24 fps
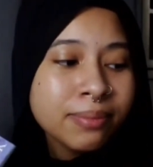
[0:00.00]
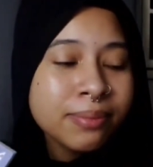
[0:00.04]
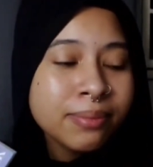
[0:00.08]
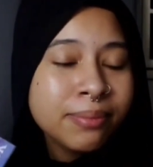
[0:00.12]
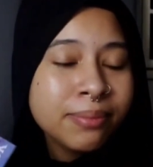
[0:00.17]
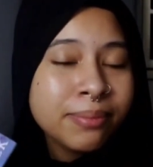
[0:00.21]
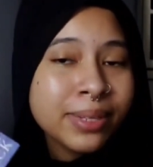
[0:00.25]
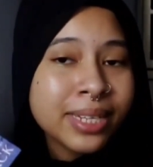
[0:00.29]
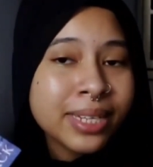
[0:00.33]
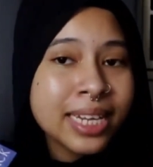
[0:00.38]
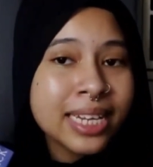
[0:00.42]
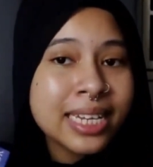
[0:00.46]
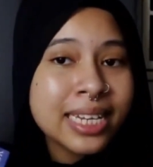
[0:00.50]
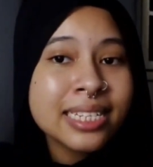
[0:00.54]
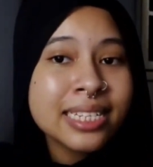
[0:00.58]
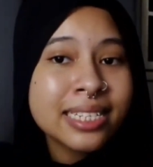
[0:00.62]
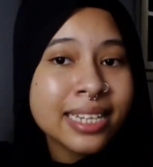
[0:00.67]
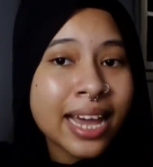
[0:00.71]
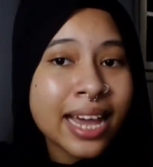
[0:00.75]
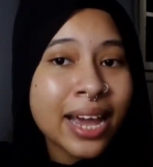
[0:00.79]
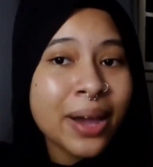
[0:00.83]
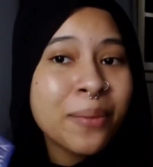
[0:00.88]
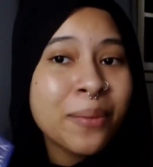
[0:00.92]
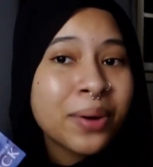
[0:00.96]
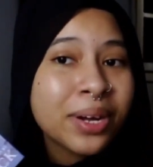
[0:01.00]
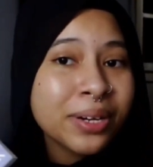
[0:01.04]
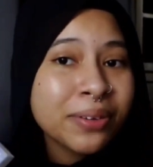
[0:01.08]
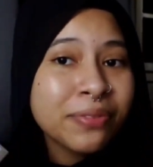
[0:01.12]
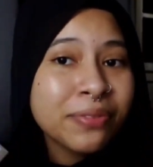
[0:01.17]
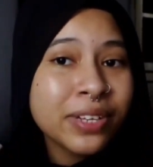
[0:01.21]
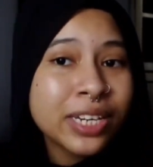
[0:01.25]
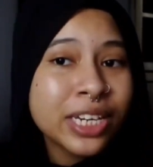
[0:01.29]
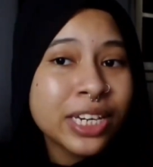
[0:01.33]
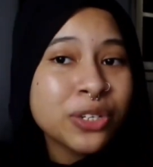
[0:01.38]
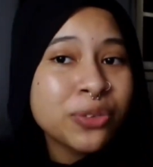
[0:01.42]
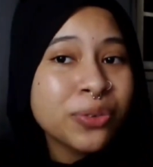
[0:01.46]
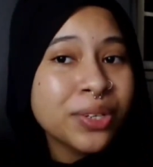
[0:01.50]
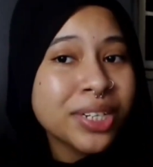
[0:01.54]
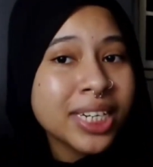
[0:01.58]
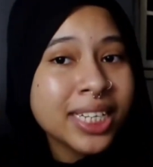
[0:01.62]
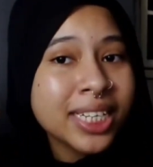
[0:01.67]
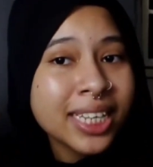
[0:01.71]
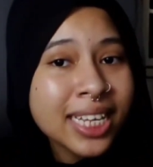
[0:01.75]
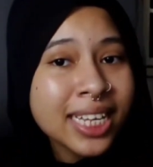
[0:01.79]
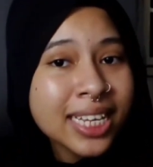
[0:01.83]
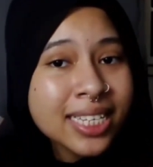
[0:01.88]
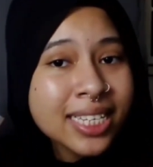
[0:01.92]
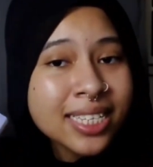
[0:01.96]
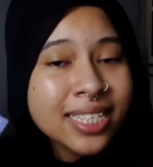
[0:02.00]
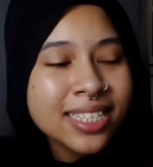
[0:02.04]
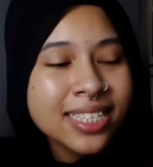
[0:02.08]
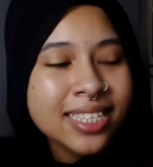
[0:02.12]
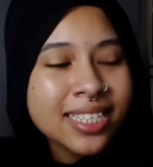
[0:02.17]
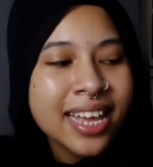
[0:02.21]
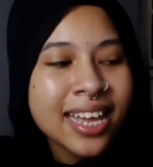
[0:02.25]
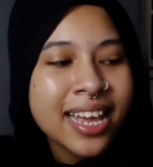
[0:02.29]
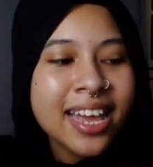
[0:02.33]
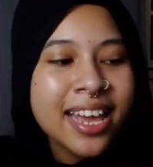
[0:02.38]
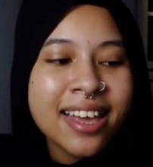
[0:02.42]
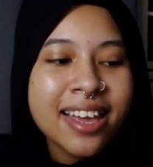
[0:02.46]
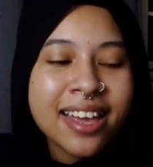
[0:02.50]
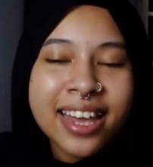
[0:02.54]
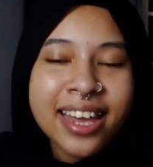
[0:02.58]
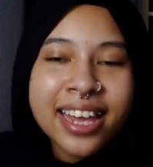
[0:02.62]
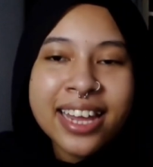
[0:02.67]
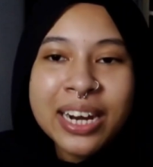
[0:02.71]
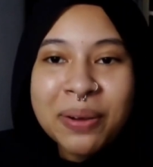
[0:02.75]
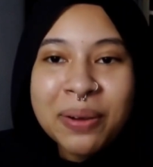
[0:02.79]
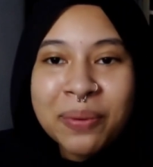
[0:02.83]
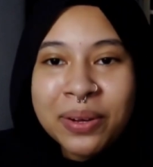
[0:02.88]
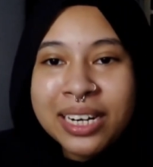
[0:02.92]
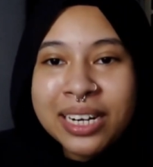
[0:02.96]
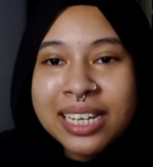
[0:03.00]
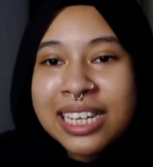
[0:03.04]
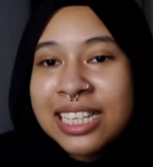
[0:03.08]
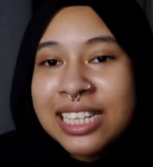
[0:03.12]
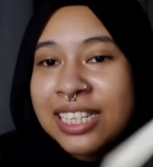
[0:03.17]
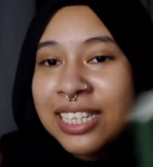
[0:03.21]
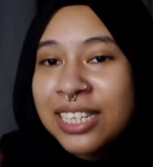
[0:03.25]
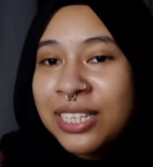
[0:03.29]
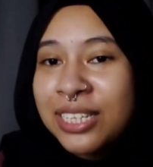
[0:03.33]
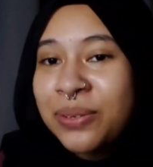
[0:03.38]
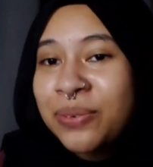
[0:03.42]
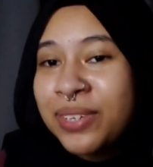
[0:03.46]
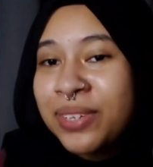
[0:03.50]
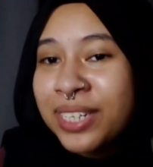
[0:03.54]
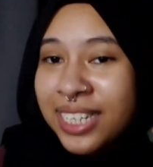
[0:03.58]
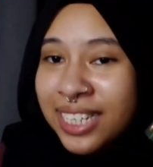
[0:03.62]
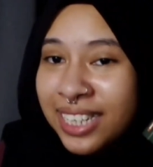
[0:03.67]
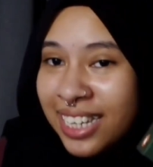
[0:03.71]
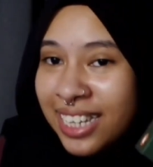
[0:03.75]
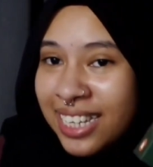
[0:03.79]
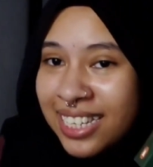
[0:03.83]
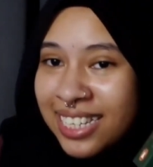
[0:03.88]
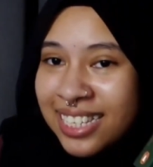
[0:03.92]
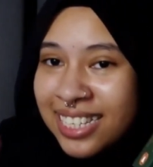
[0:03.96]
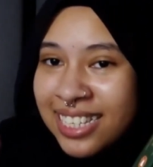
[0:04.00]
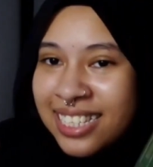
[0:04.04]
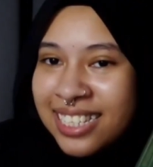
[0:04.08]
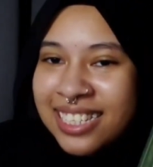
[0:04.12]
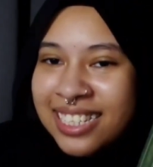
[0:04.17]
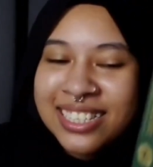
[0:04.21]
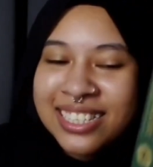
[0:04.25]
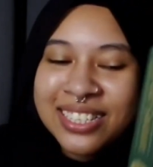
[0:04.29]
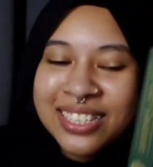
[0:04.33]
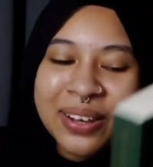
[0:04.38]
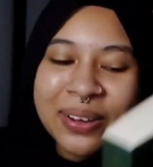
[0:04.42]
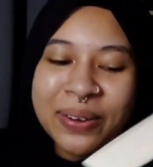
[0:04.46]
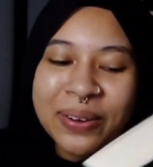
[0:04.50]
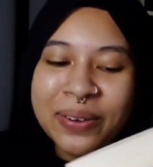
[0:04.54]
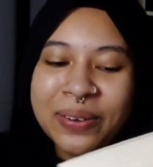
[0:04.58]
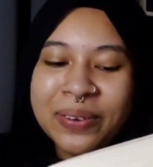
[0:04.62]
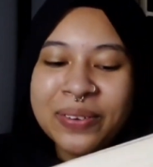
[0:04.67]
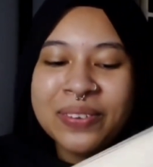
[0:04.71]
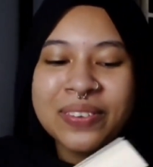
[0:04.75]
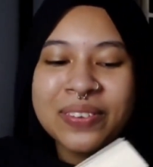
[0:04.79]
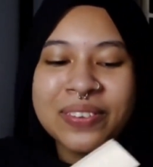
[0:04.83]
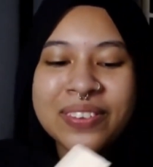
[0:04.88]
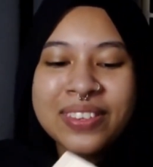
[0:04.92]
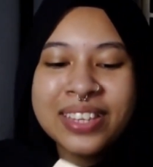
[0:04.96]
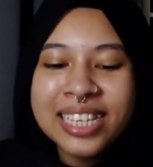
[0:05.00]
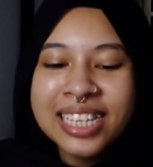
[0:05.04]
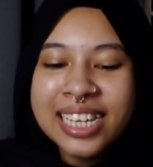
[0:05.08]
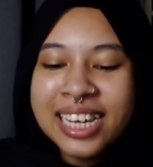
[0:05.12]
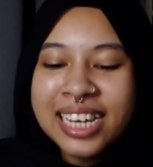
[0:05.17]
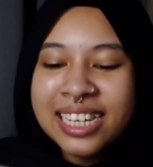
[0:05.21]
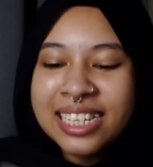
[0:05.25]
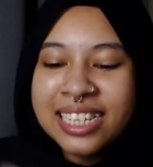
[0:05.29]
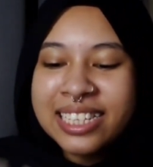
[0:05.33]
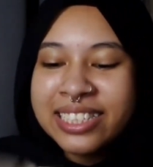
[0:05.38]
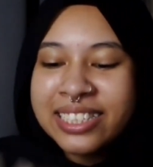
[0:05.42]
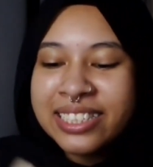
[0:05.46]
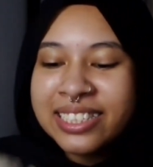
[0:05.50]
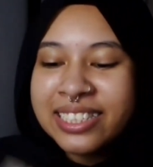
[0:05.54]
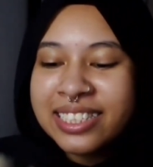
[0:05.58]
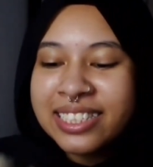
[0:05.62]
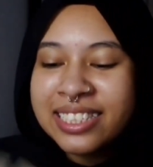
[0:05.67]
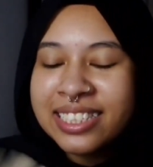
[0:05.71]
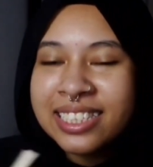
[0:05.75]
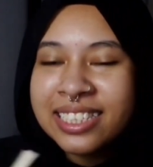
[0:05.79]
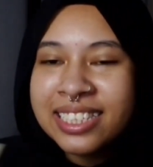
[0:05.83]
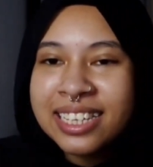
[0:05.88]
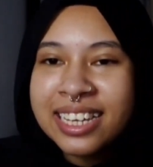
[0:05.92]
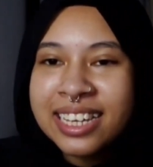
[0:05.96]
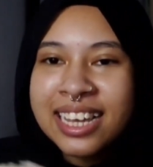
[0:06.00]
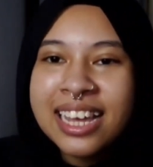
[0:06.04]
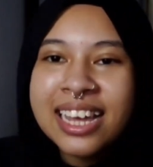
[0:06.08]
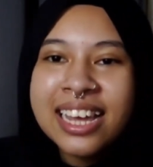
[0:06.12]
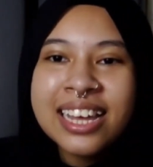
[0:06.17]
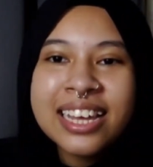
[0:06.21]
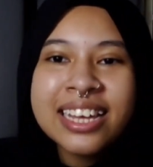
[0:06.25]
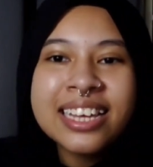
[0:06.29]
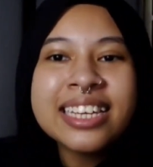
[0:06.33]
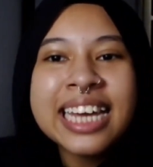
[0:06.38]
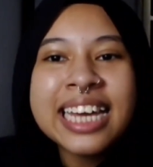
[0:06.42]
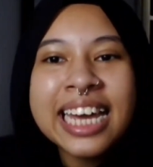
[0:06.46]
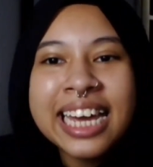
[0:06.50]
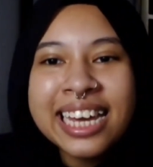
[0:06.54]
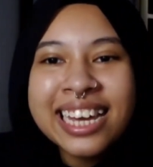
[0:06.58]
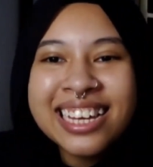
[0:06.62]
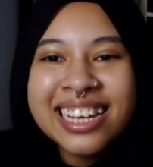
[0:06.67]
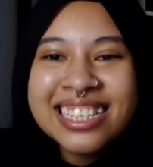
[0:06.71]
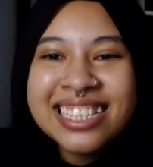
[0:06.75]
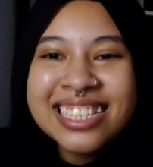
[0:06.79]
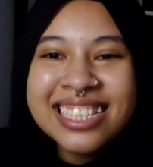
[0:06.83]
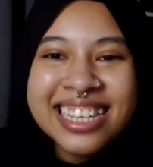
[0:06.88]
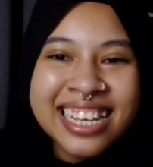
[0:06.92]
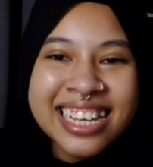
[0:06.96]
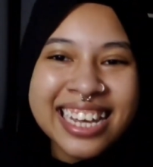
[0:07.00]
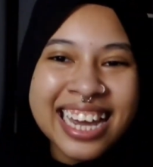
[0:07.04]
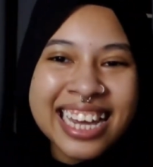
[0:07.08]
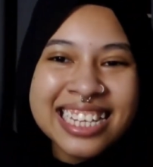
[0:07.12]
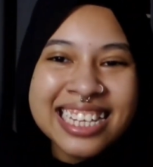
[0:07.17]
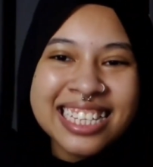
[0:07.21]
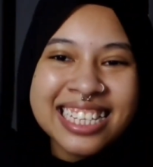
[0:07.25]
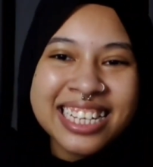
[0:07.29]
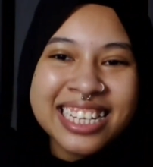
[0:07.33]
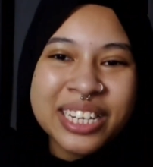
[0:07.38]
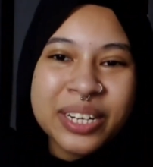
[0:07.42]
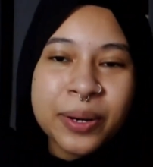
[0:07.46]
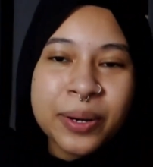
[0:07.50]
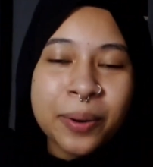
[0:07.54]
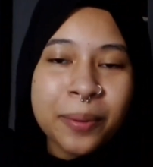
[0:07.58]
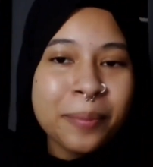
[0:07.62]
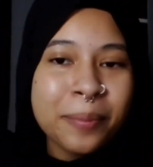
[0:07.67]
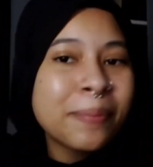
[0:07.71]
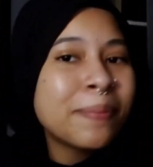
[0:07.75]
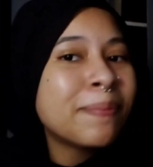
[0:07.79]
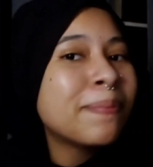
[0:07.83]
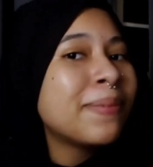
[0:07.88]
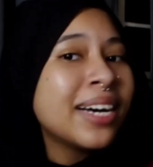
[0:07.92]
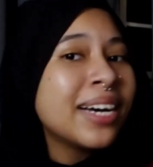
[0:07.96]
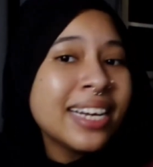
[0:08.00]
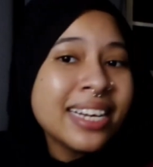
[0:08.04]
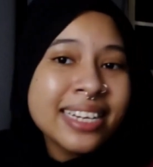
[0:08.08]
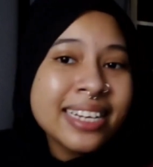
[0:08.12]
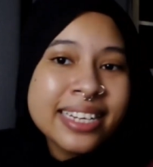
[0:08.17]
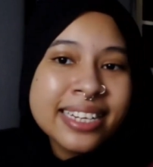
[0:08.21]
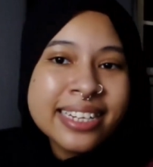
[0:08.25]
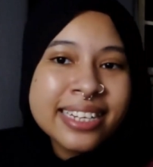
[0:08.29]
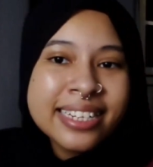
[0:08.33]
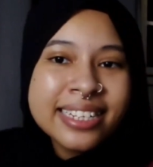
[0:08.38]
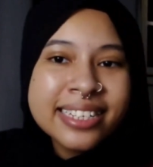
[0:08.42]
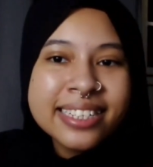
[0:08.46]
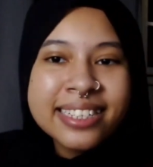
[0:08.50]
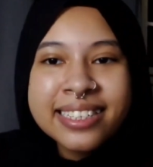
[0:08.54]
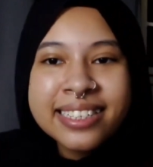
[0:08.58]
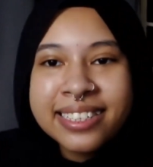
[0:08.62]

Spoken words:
because I want to finish reading this and I want to continue reading this. So yeah. Okay, I'll see you guys later. Bye.